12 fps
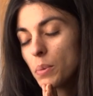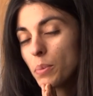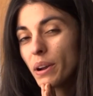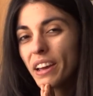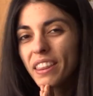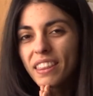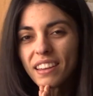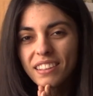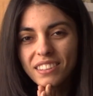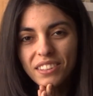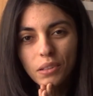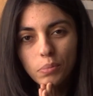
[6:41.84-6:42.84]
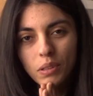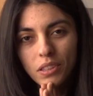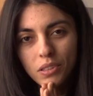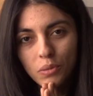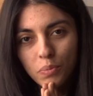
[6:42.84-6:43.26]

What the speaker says: But I think it's gonna be too